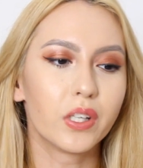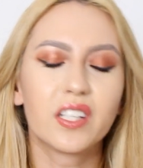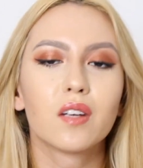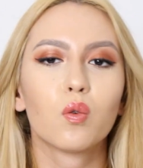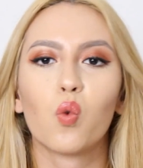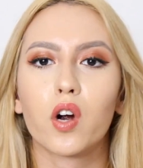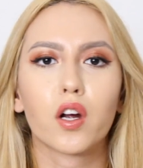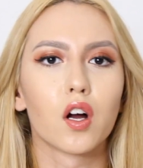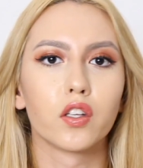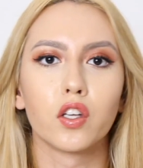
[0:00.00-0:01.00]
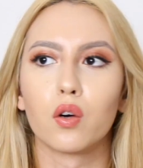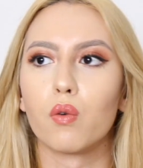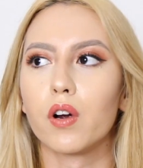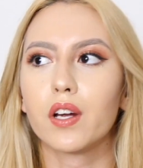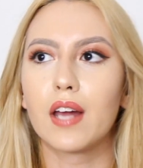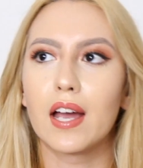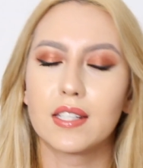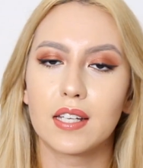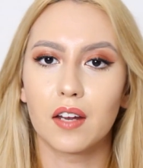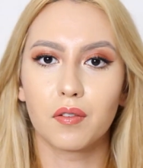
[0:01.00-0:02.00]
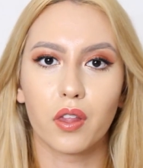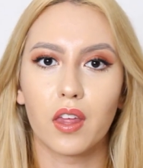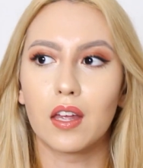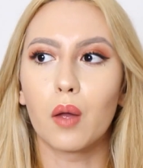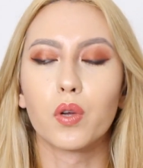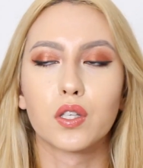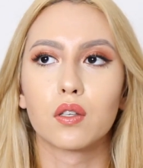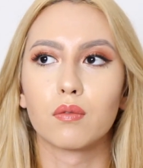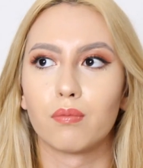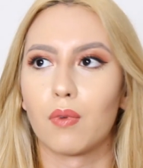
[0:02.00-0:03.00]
we didn't work on you know organizing everything it was